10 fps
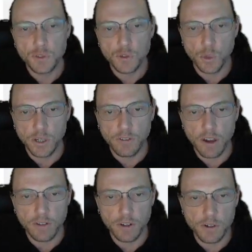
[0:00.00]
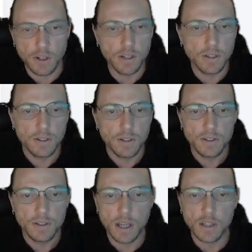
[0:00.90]
2,500
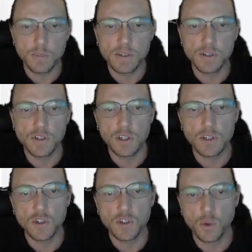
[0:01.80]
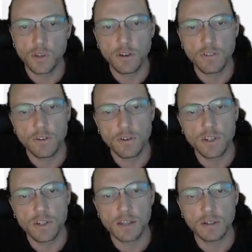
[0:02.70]
text messages,
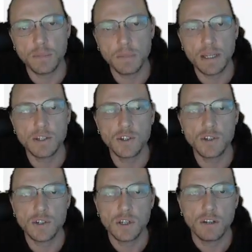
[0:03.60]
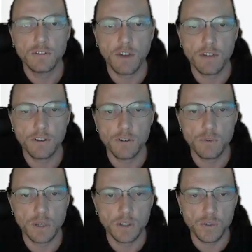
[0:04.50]
2,500 dialer minutes, 500
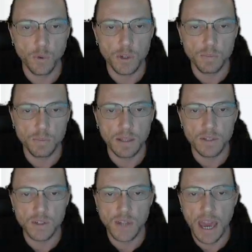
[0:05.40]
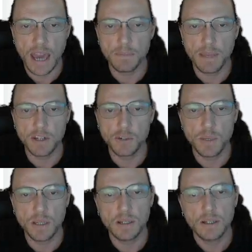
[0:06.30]
ringless voicemails, ad
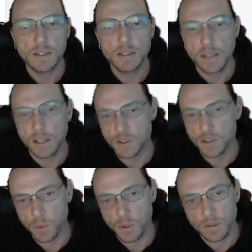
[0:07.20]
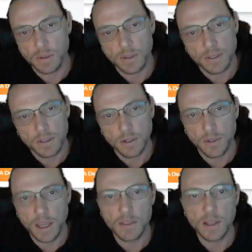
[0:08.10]
management, and support.
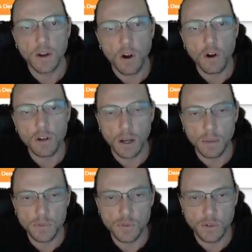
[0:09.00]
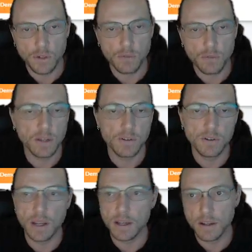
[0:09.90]
Okay? That all comes for your
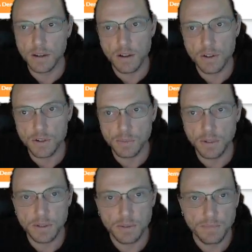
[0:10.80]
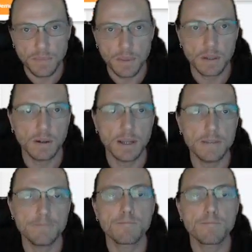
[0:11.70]
$399 a month. All right?